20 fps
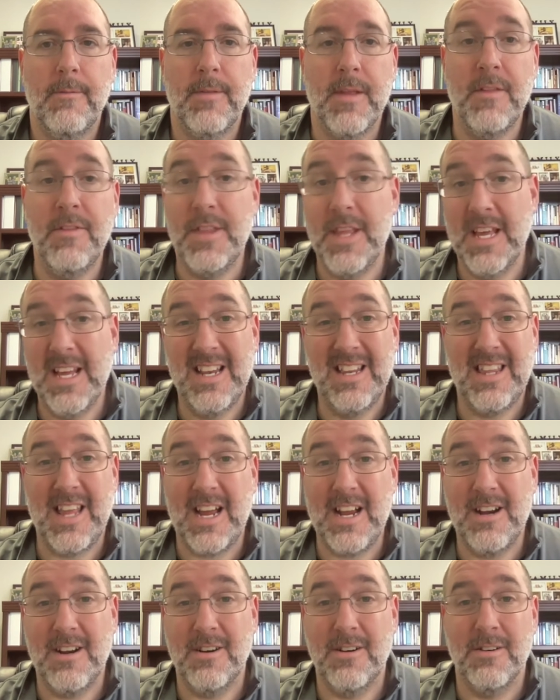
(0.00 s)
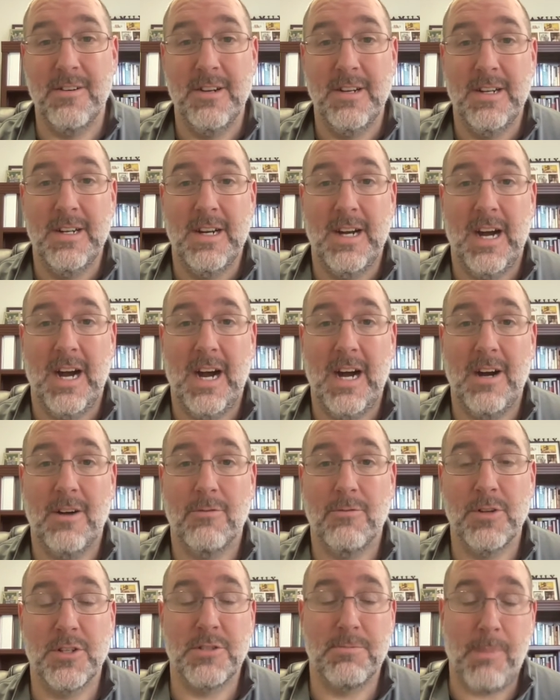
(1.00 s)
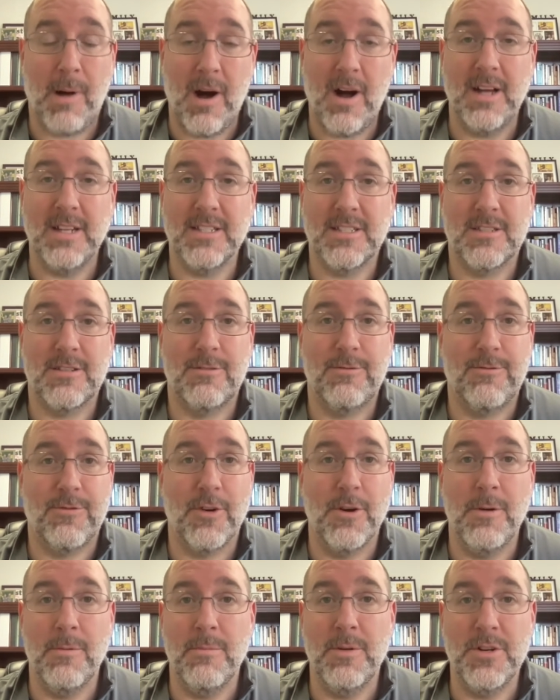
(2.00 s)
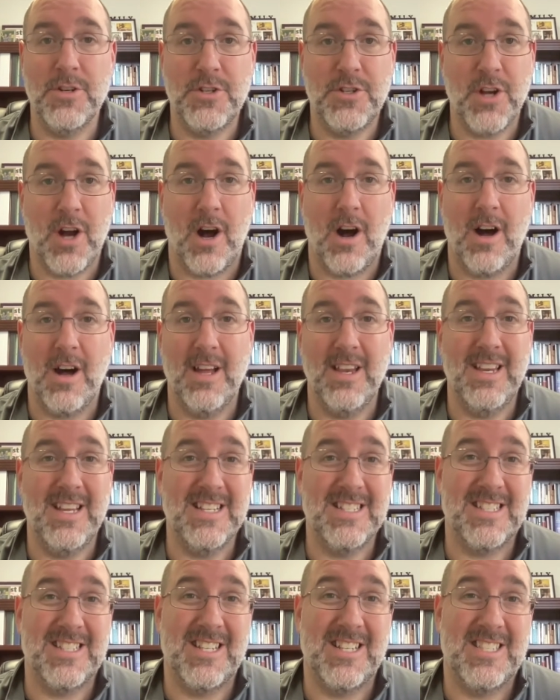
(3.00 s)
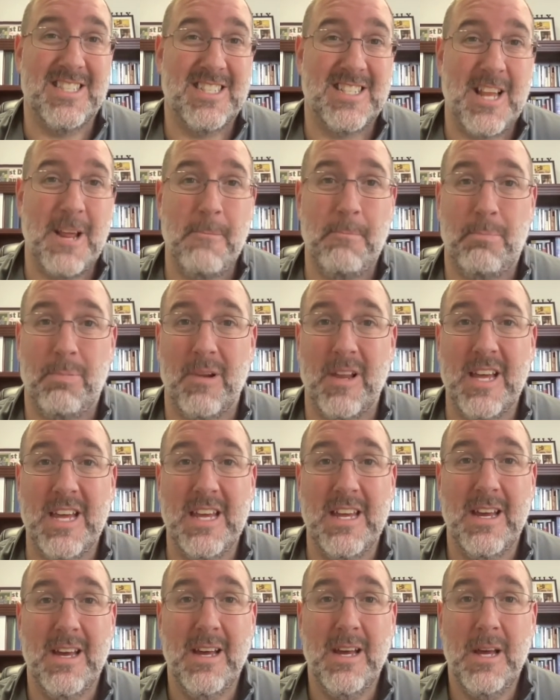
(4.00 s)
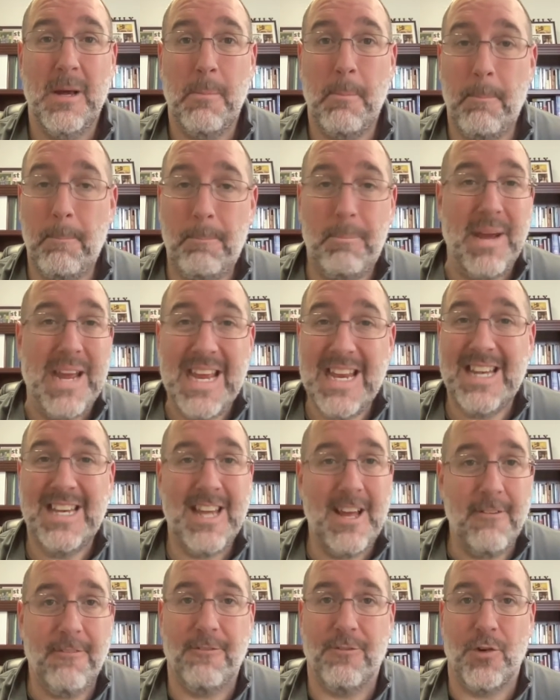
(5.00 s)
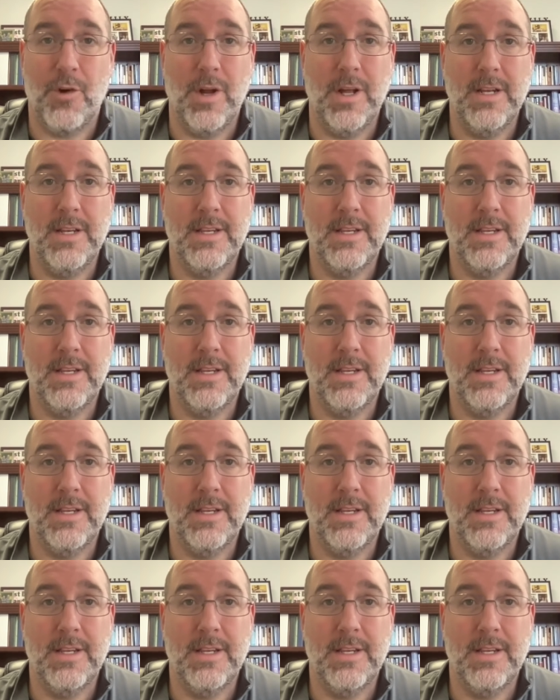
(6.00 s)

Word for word: And then their uh, response from John is to simply be different,